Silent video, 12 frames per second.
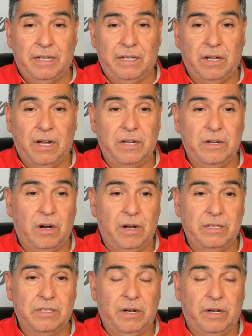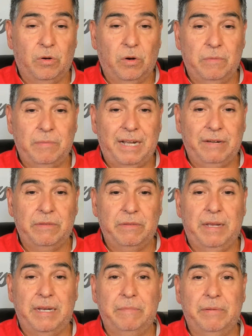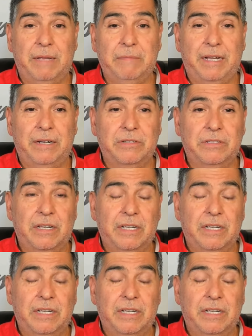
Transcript: Gone are the starting quarterback with many playmakers.